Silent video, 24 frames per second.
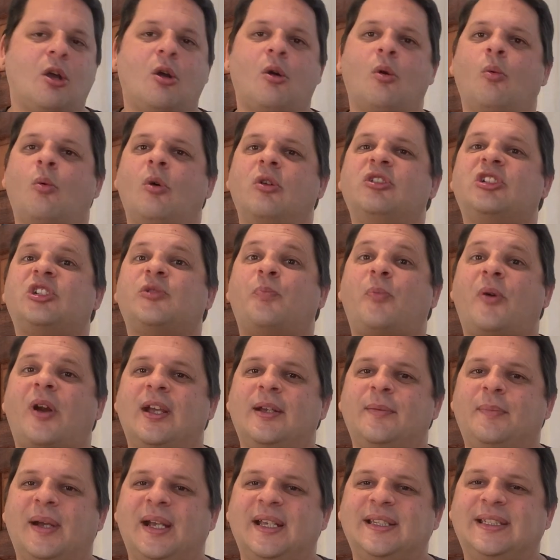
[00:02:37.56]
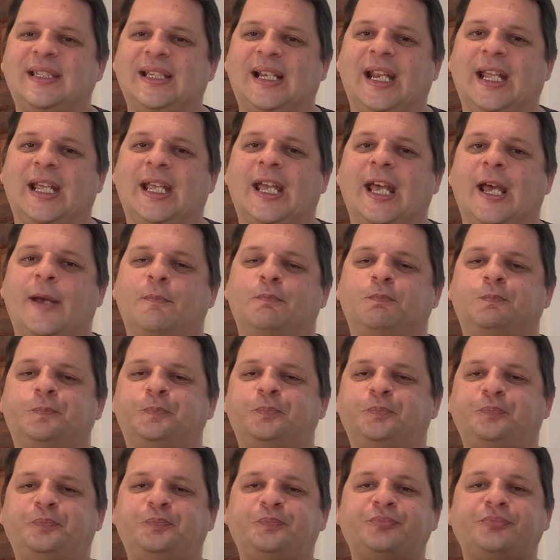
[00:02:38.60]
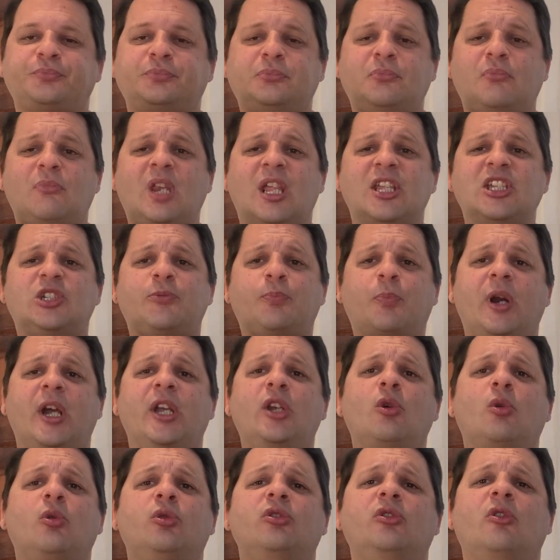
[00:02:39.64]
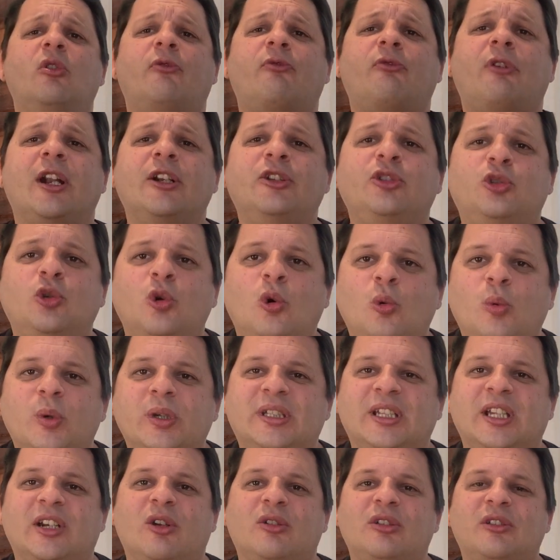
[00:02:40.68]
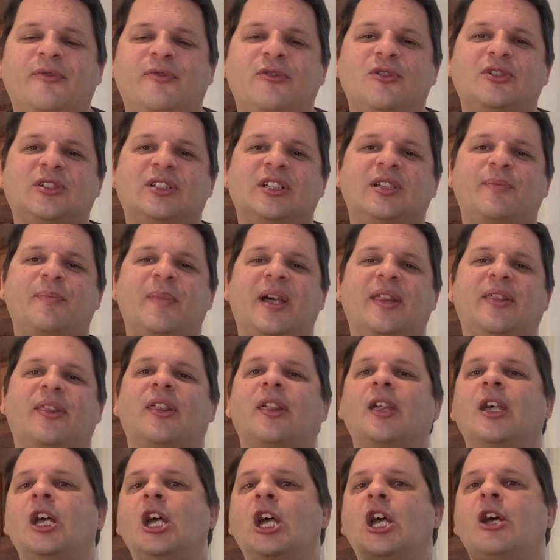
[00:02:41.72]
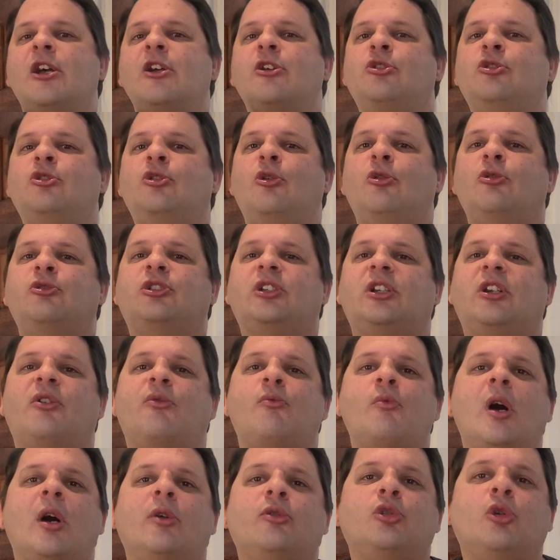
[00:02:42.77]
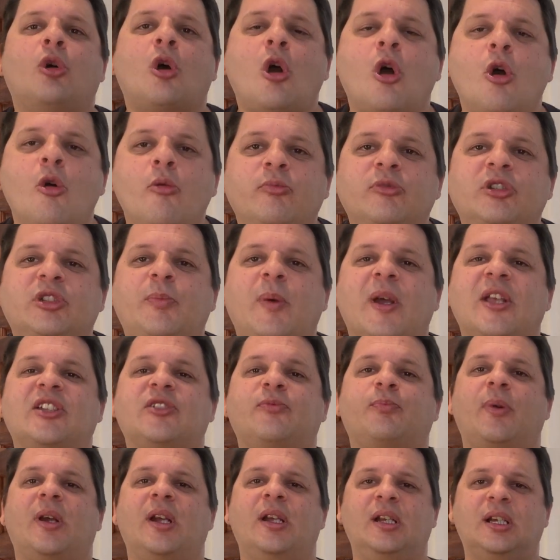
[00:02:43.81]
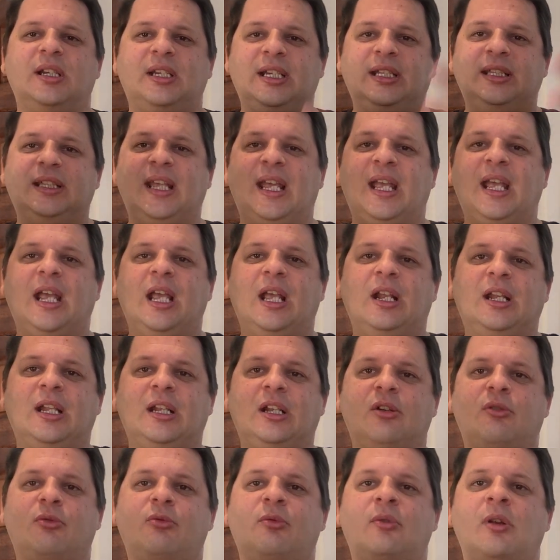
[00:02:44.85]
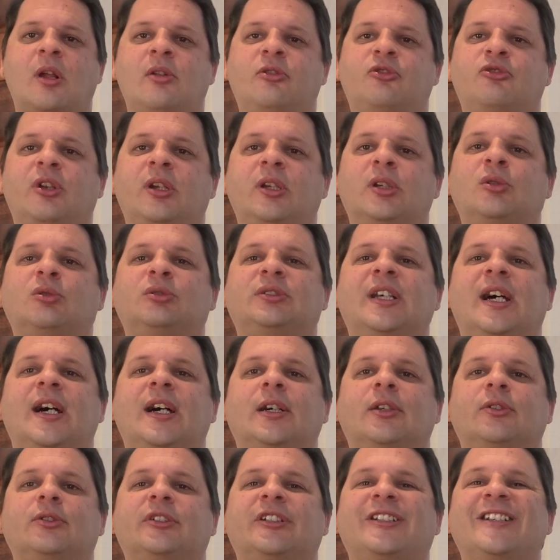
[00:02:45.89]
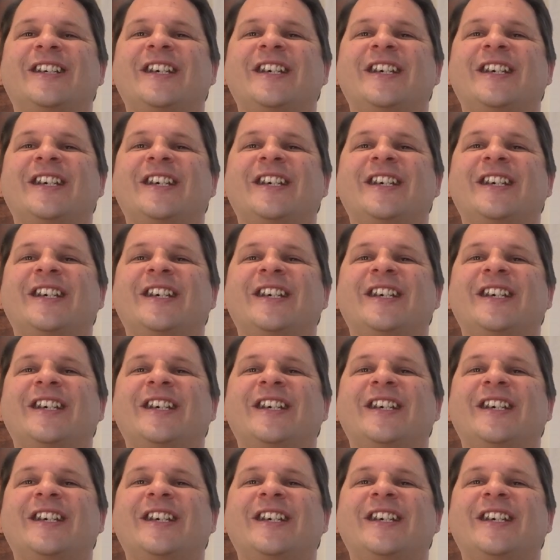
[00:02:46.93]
won't spray, basically. Okay, spray your front door with it on the first of the month. Use it around your home space. Spray it in the air, let it trickle down.